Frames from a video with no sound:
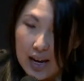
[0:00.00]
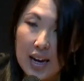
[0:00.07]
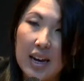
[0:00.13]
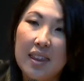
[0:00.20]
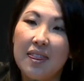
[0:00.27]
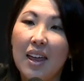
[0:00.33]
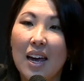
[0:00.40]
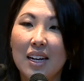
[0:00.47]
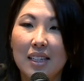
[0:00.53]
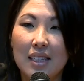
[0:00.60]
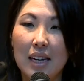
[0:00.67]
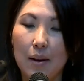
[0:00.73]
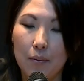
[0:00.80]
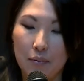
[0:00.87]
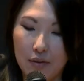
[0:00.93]
In that
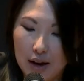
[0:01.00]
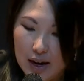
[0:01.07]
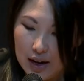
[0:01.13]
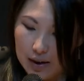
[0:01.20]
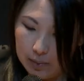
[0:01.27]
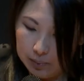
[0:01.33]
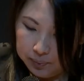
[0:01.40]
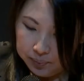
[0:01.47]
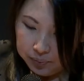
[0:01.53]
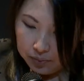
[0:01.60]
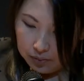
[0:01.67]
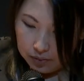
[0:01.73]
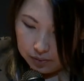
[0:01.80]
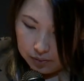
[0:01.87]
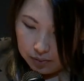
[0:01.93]
same vein,
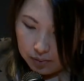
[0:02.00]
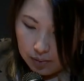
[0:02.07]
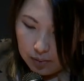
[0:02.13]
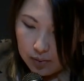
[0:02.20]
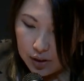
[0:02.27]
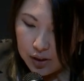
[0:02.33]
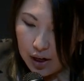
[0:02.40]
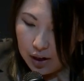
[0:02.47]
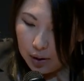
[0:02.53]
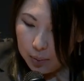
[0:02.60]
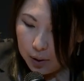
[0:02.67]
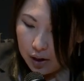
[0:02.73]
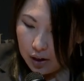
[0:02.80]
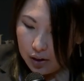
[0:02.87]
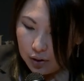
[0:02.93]

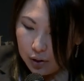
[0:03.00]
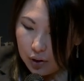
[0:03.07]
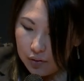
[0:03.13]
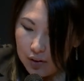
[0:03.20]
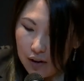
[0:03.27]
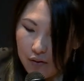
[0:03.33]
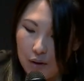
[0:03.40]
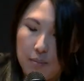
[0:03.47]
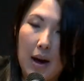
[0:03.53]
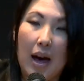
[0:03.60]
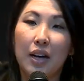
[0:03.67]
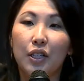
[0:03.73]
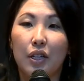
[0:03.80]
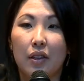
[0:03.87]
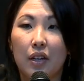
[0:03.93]
Zuckerberg could have never
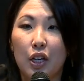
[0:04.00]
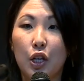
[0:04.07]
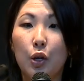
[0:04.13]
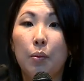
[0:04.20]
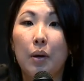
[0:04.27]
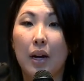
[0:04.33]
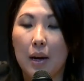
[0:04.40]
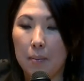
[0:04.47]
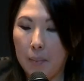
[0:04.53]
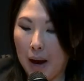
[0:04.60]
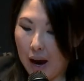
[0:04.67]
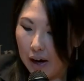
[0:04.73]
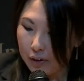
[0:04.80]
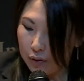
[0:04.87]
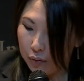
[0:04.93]
imagined the human
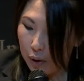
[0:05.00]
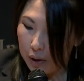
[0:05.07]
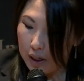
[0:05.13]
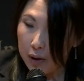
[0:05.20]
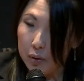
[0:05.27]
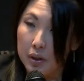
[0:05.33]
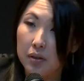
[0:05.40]
impact of what he was